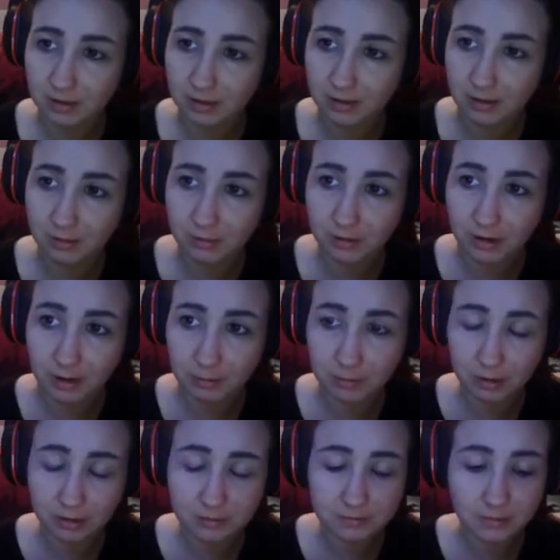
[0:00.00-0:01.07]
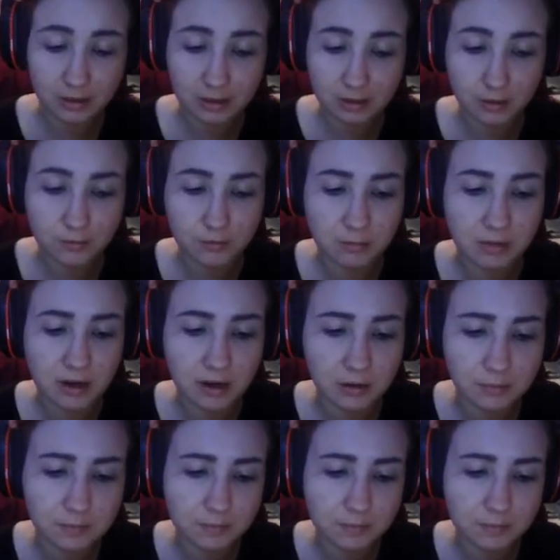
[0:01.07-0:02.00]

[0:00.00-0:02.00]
E1 M1 and go from there.